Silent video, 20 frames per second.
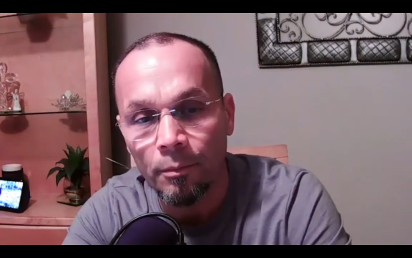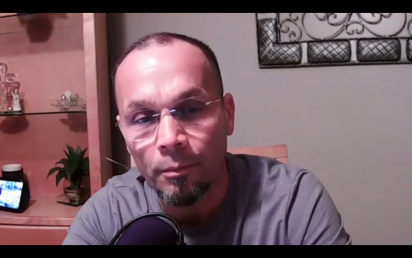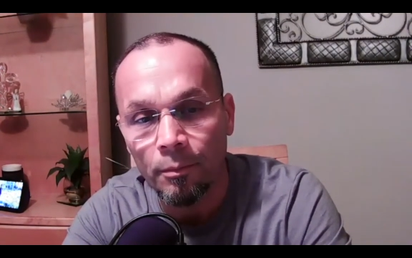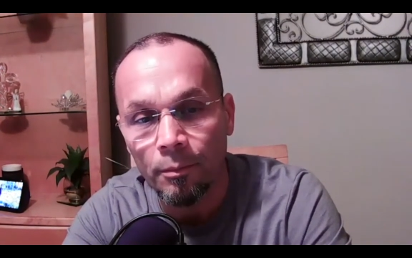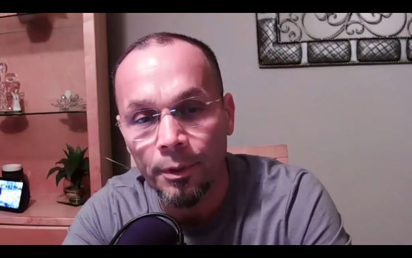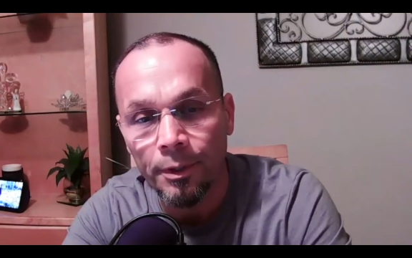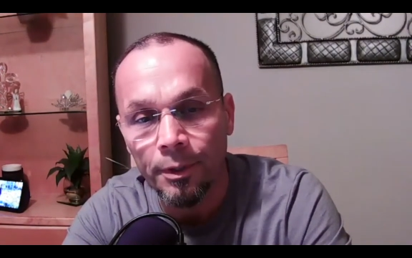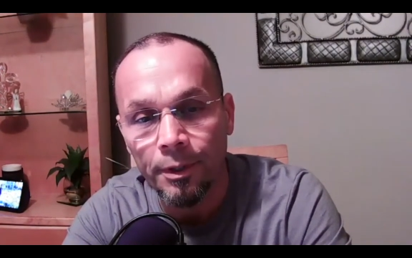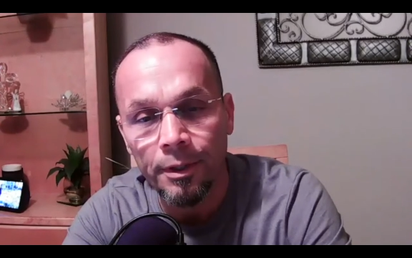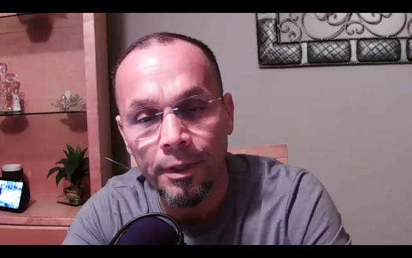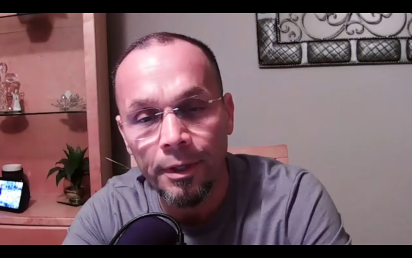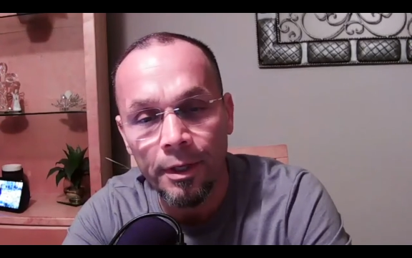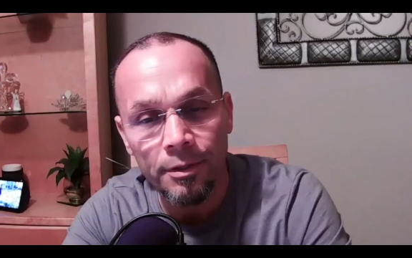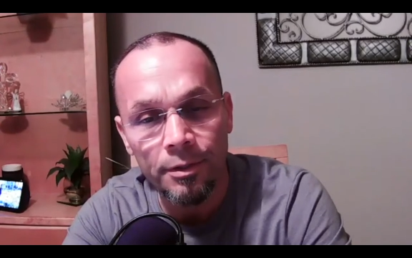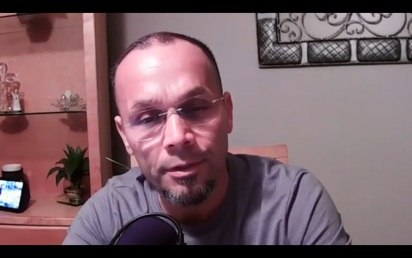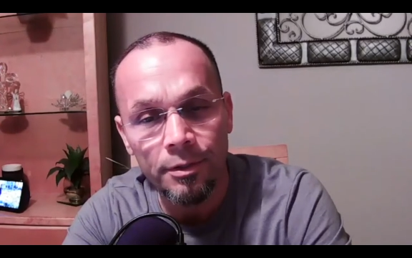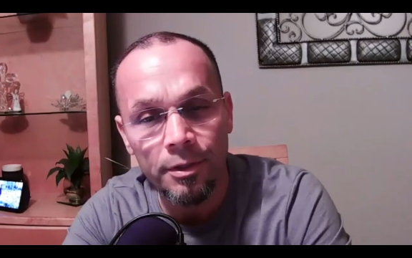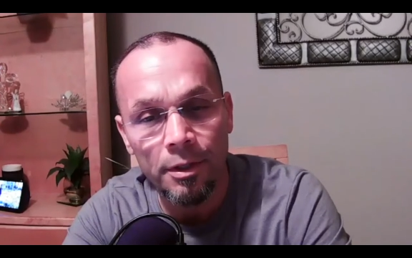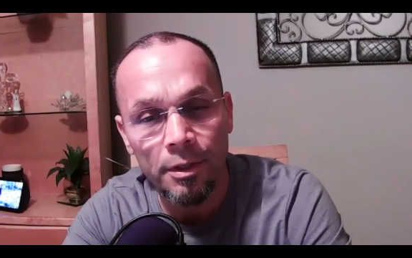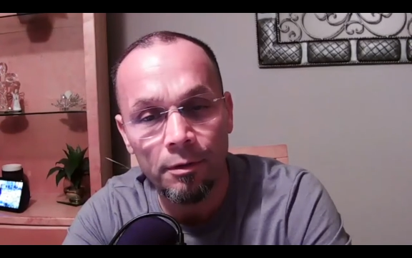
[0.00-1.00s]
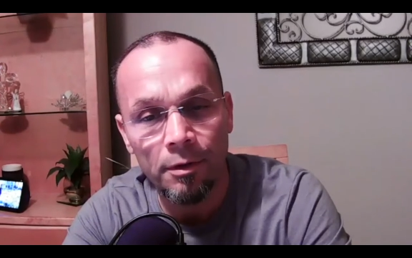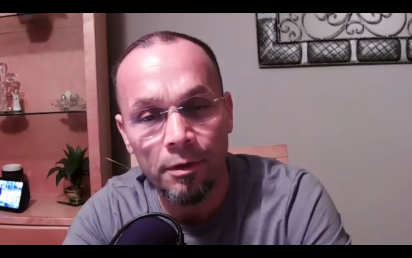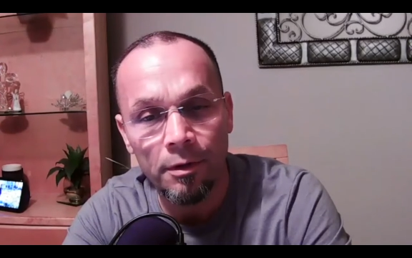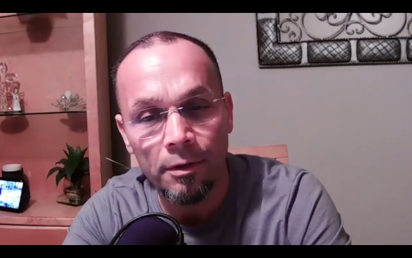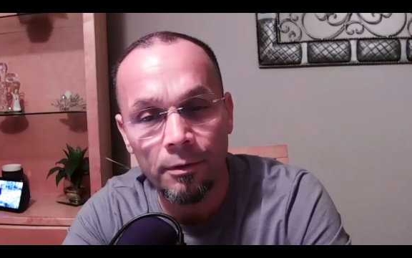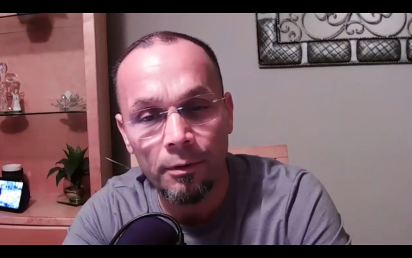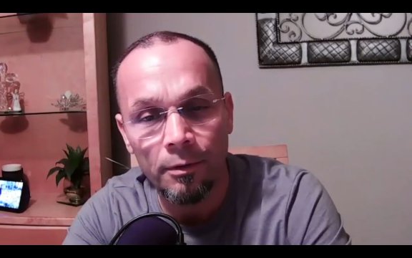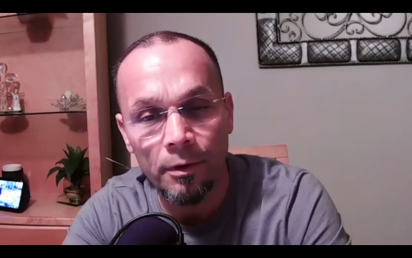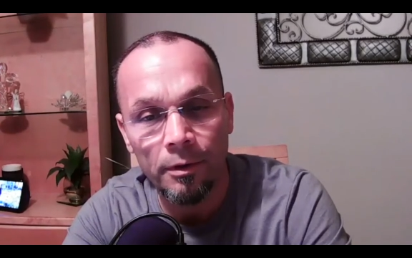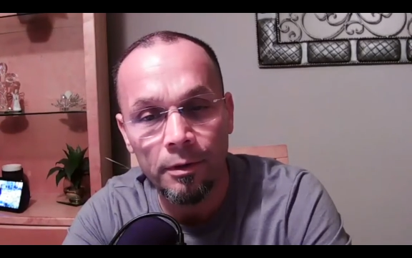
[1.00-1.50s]
but a necessary
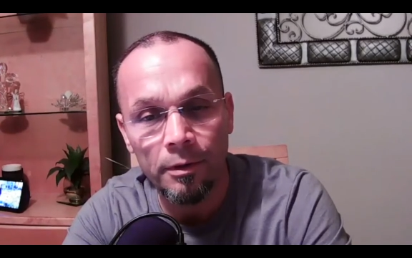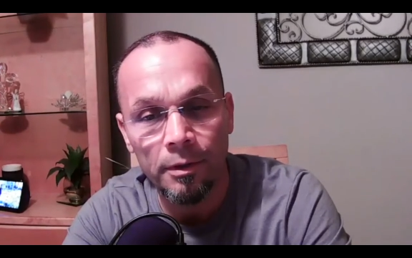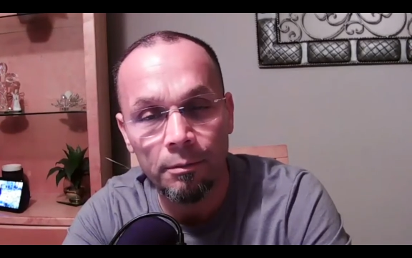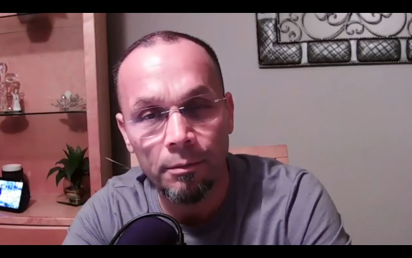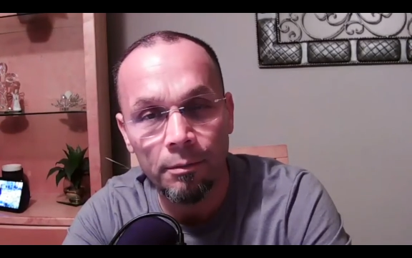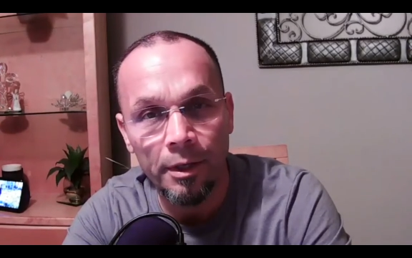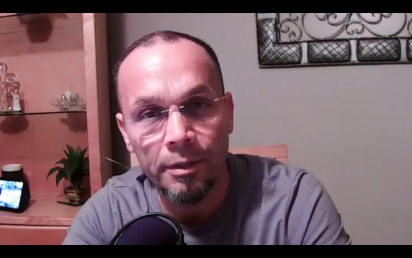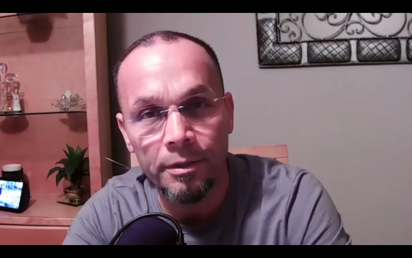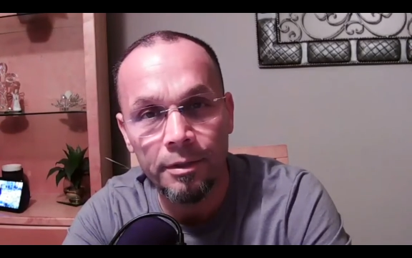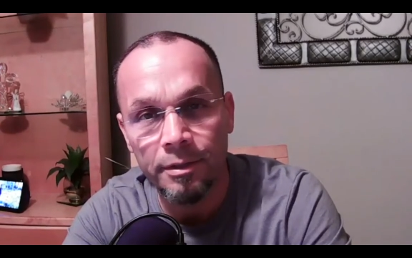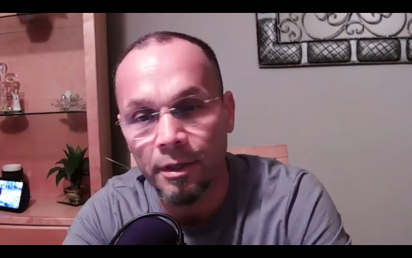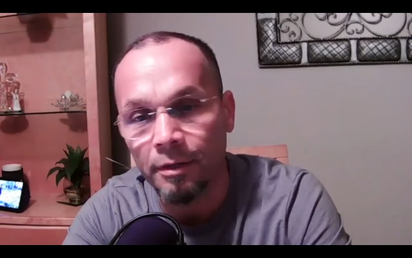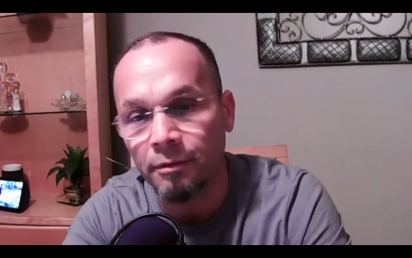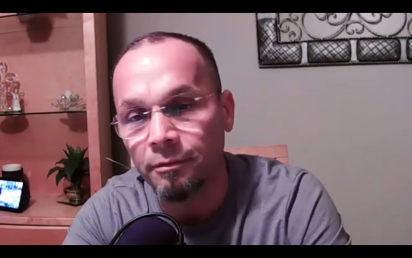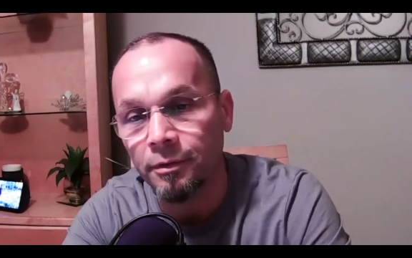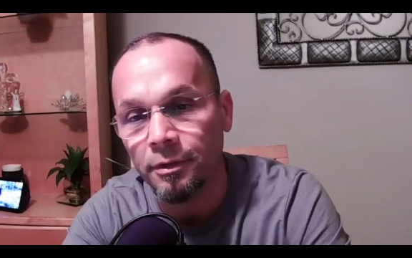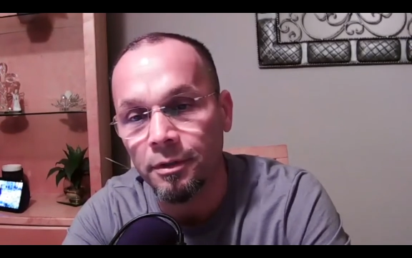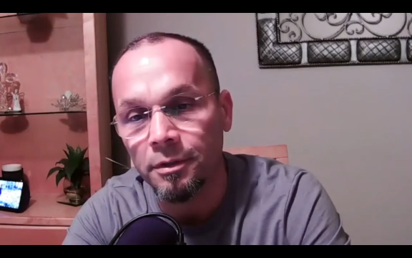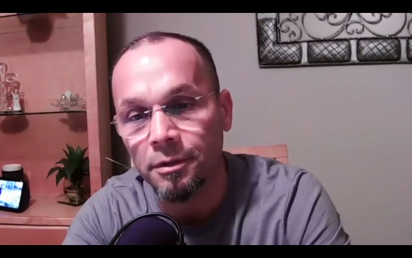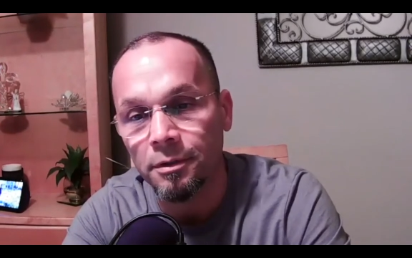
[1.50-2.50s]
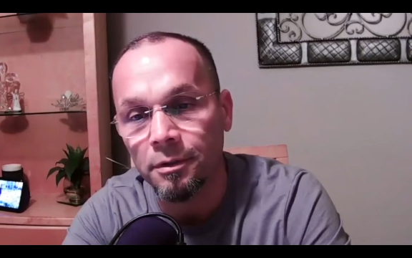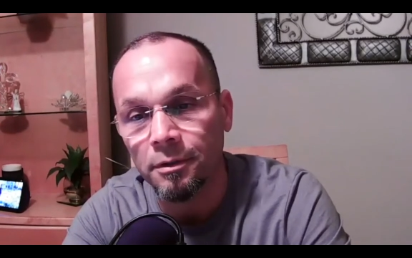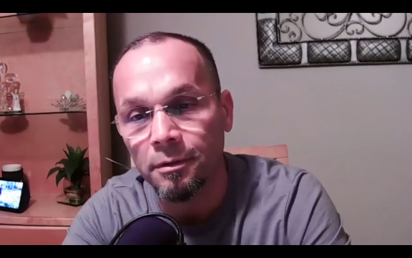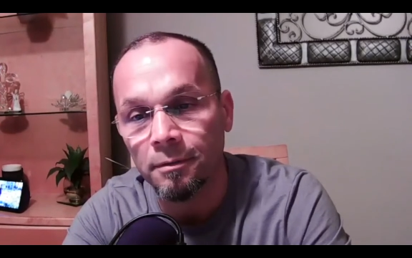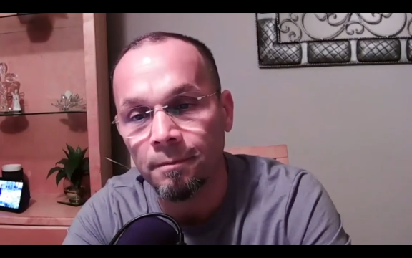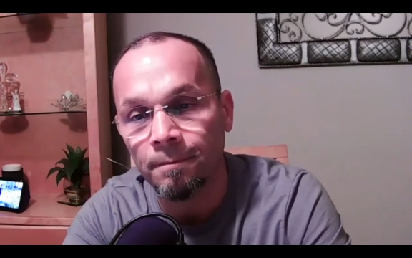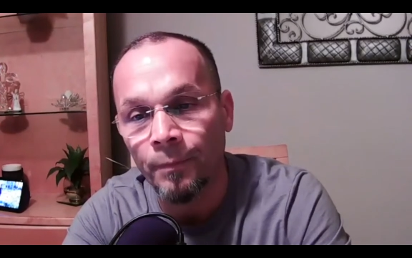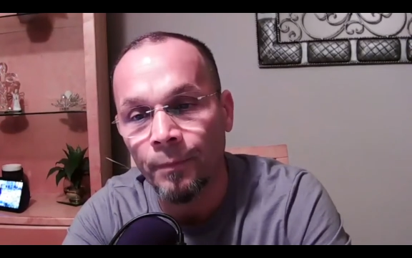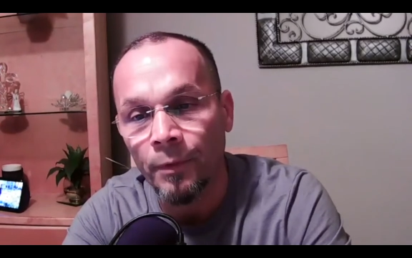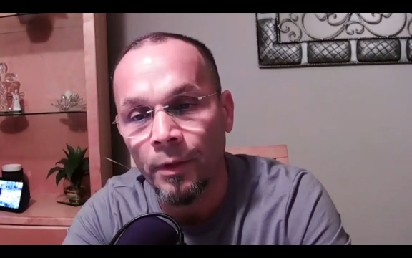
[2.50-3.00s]
thought in my salvation.